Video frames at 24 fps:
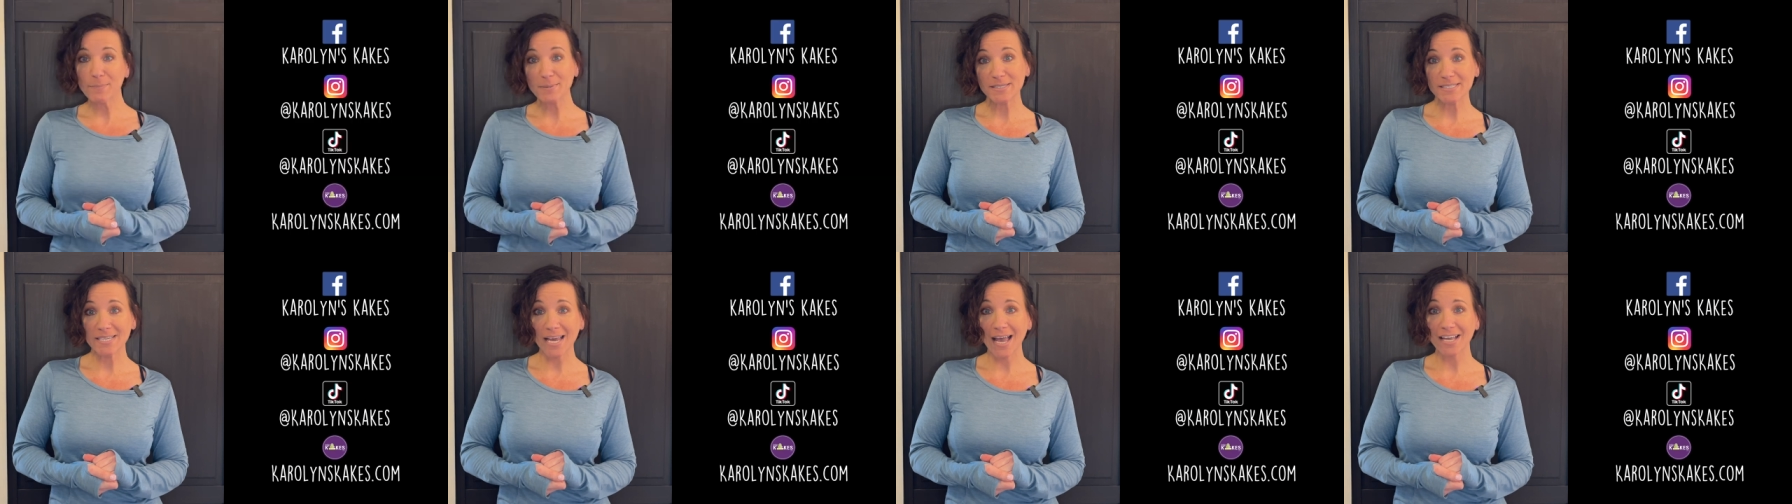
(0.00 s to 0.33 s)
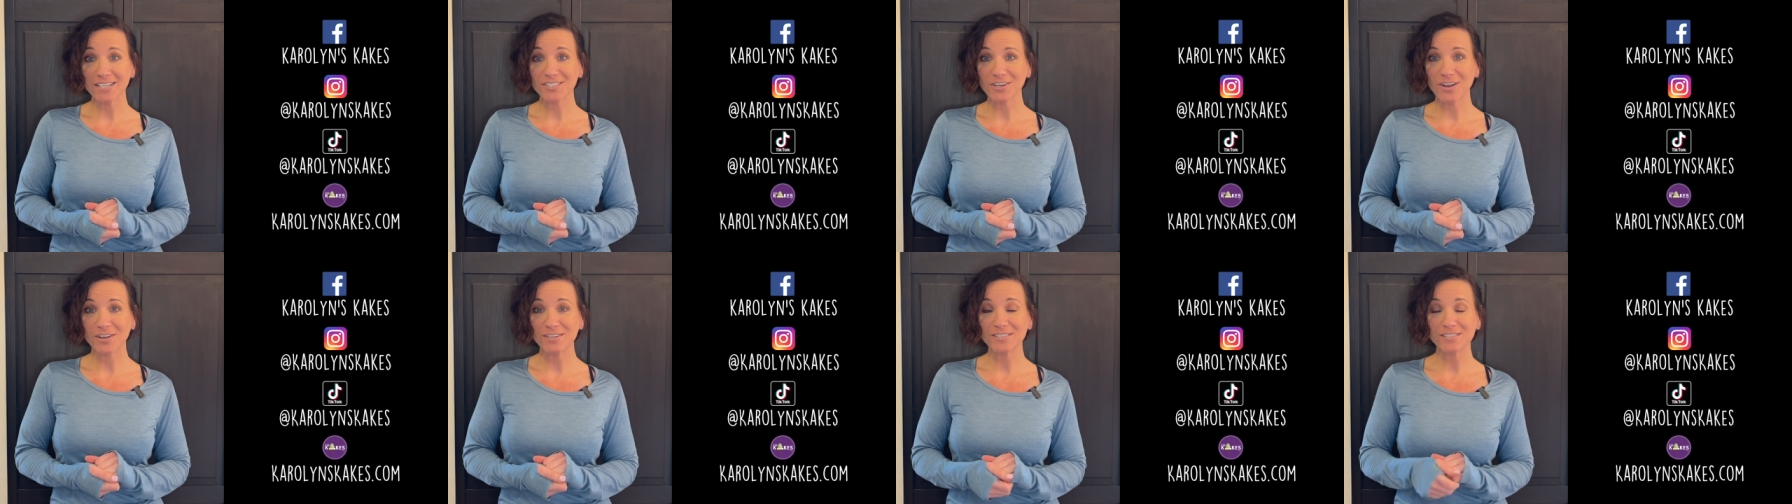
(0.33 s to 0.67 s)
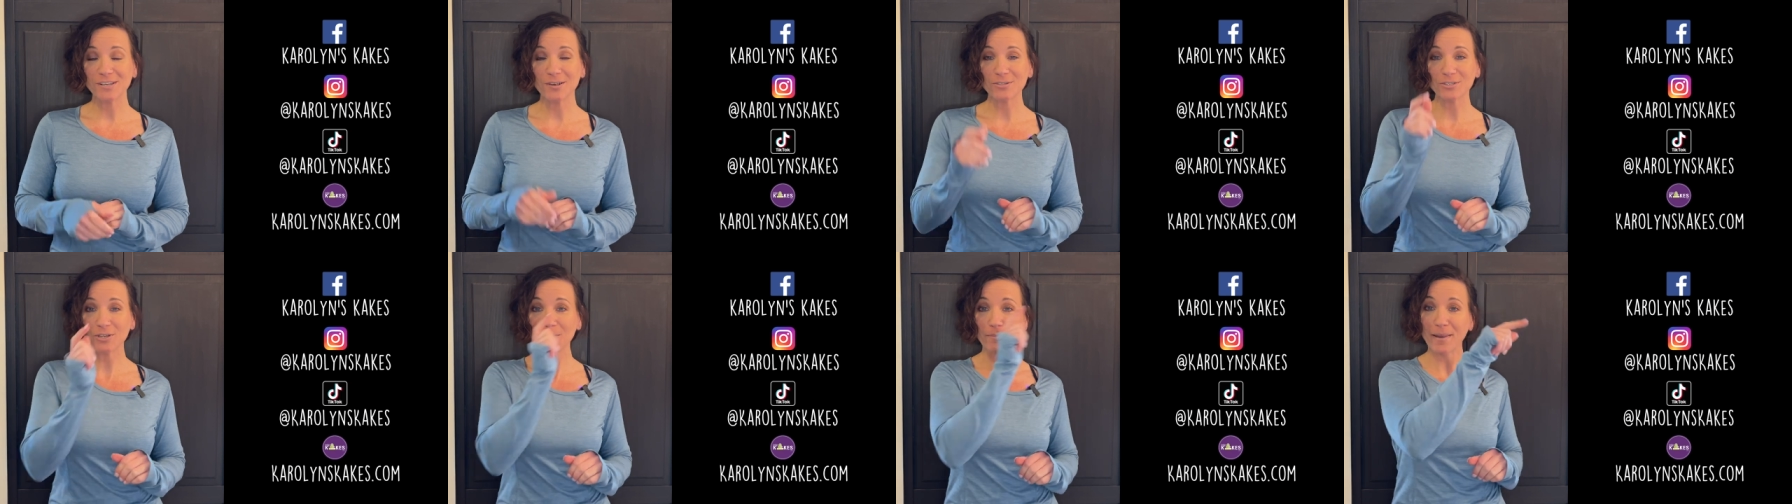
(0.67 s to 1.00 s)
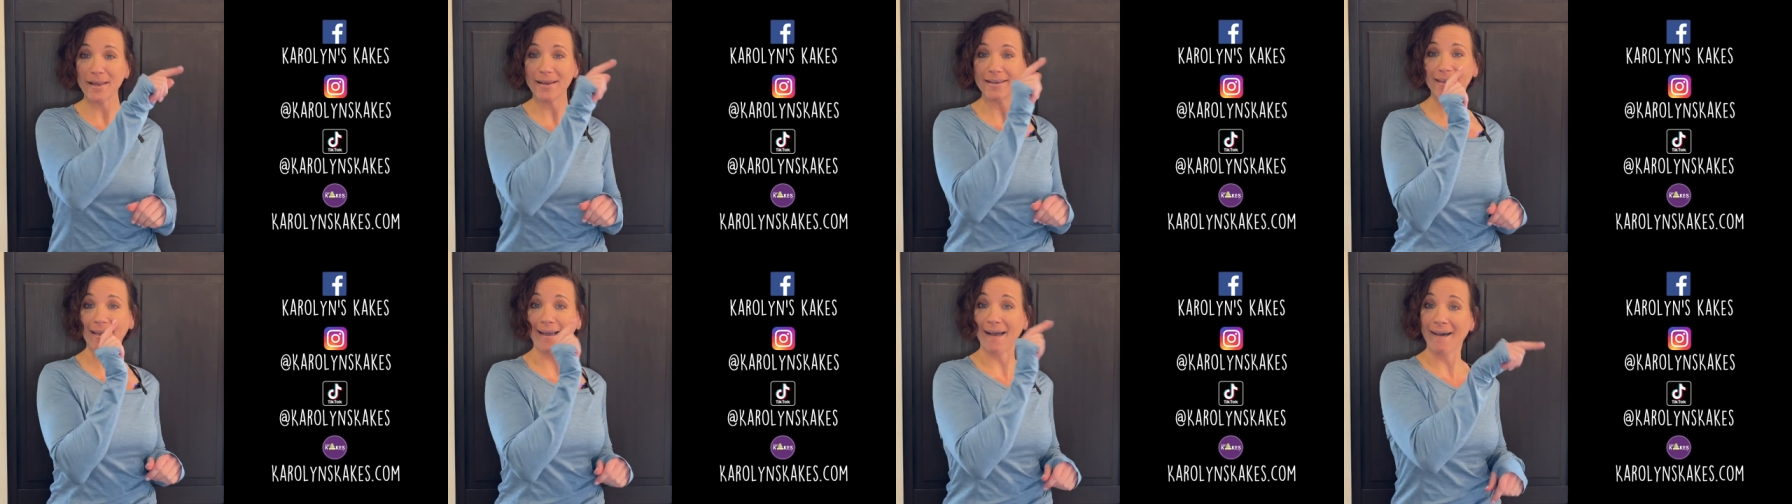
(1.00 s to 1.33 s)
in touch on social
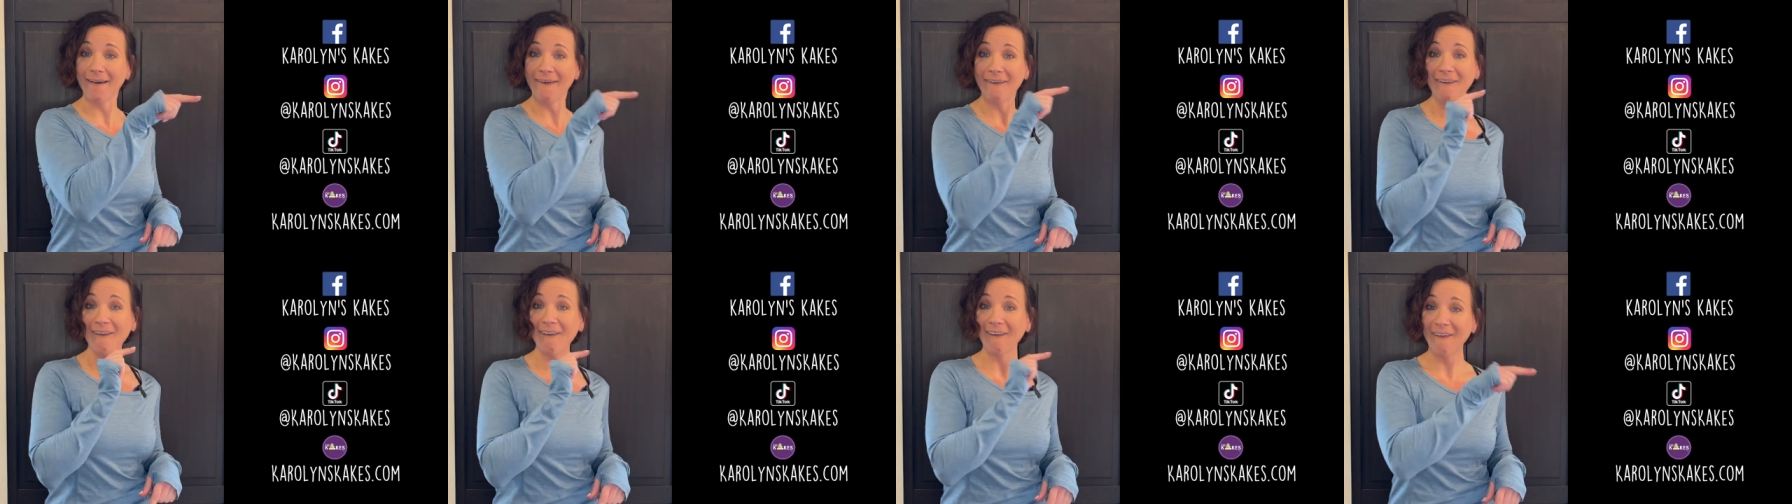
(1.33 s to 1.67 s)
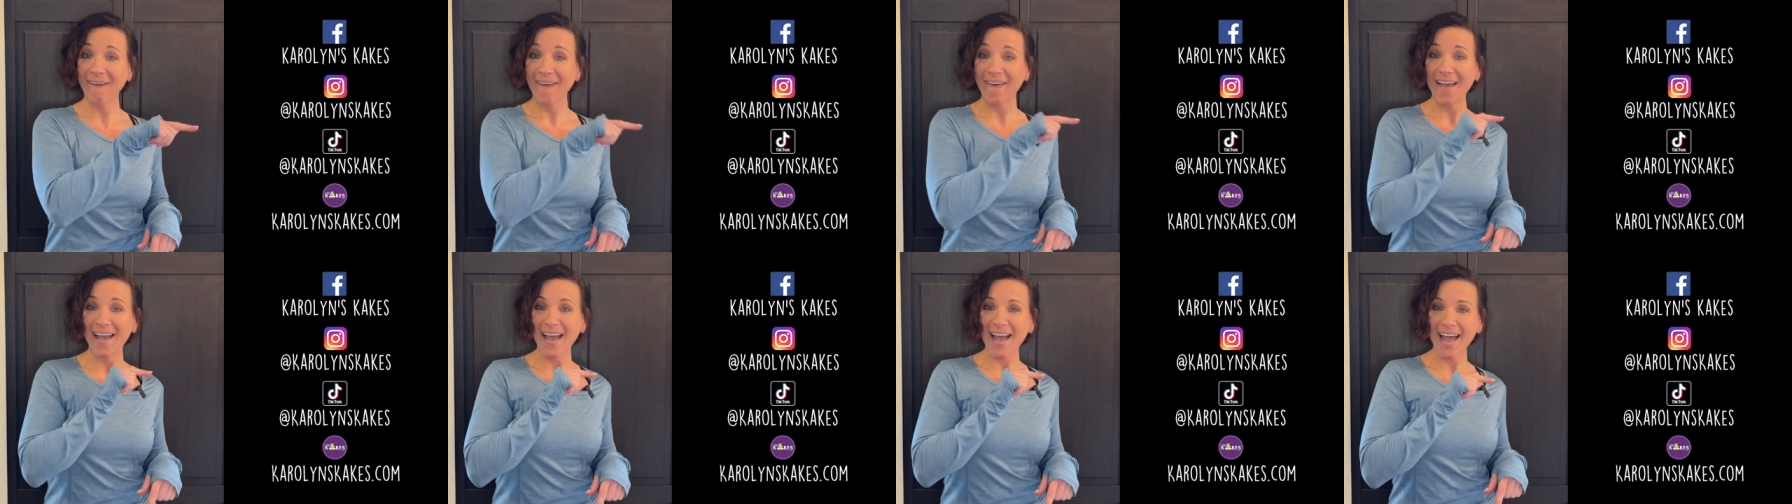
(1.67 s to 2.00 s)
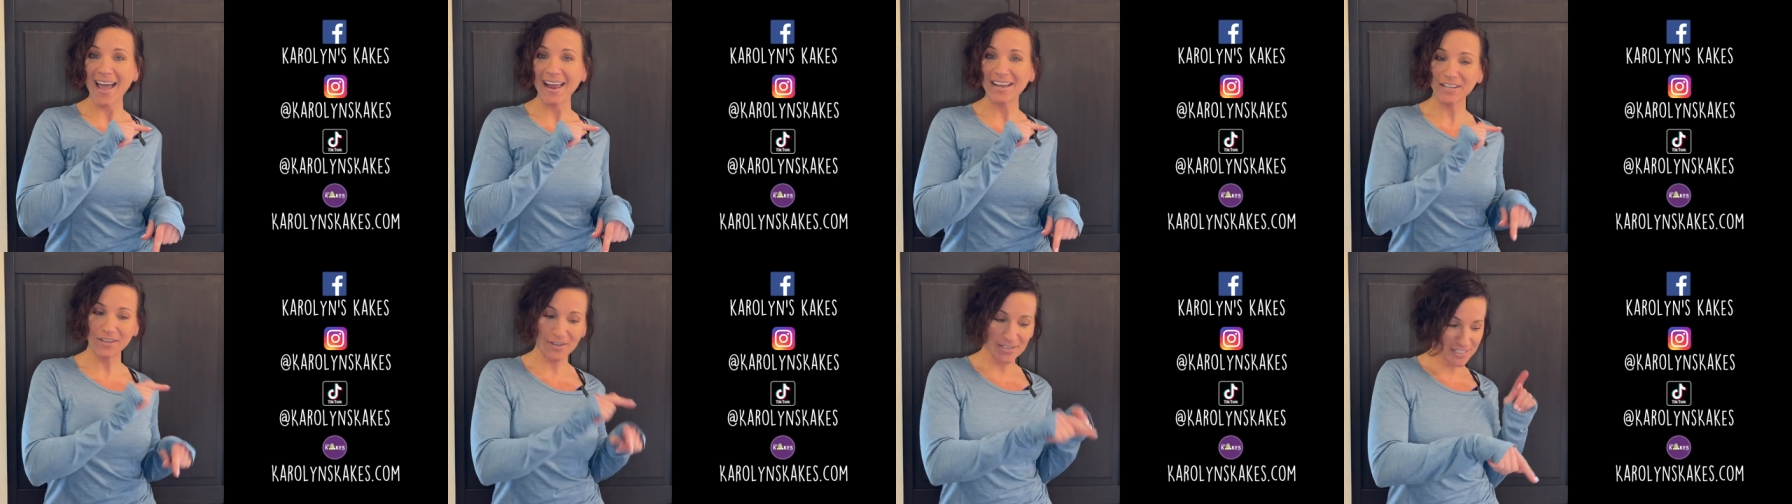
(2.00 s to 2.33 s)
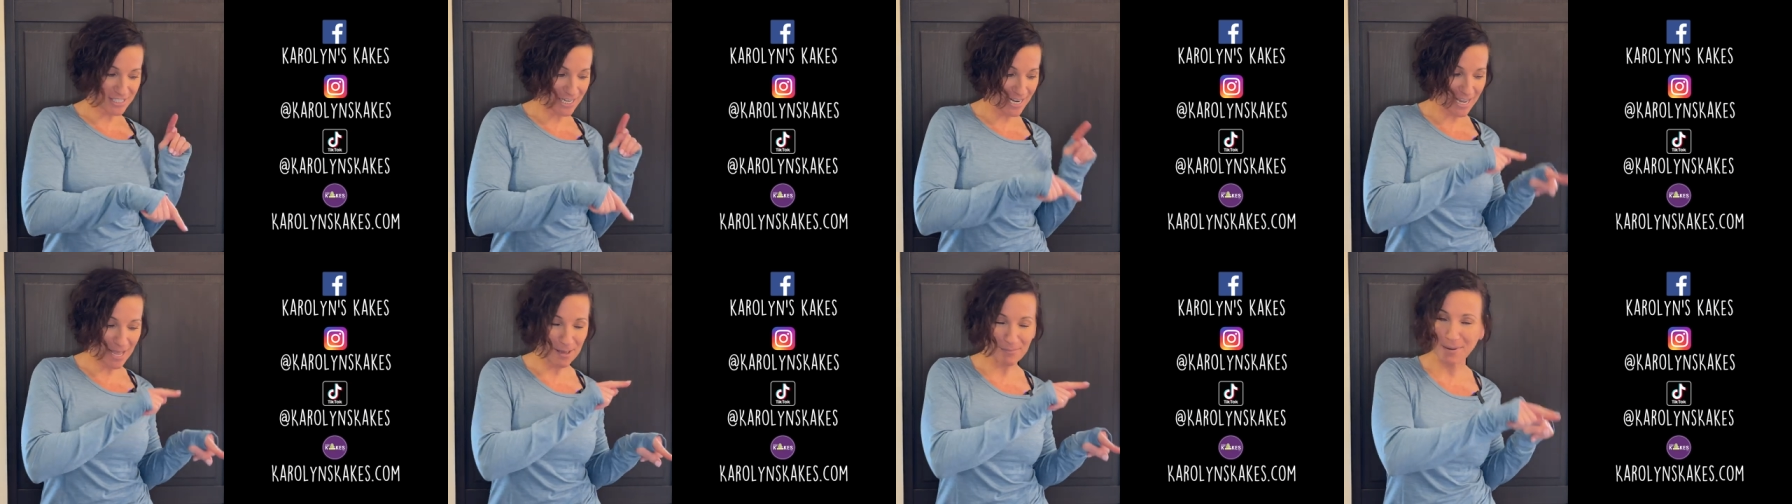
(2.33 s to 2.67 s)
media, and you can
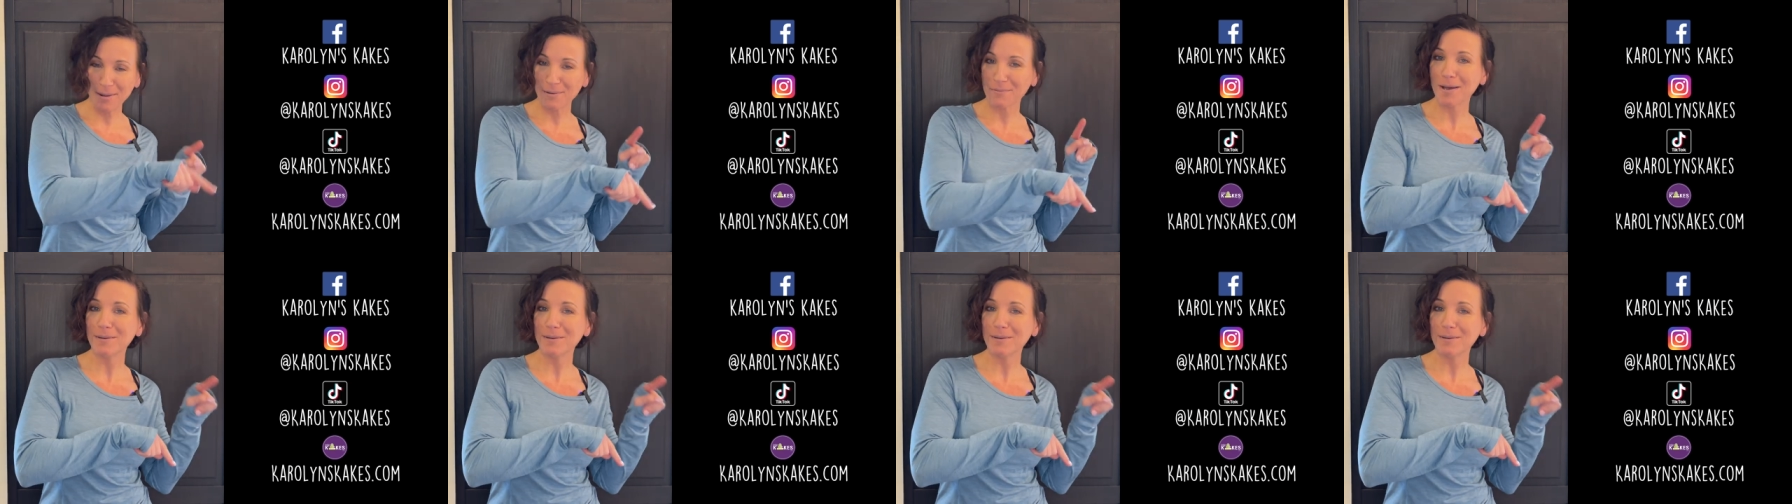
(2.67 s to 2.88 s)
check out my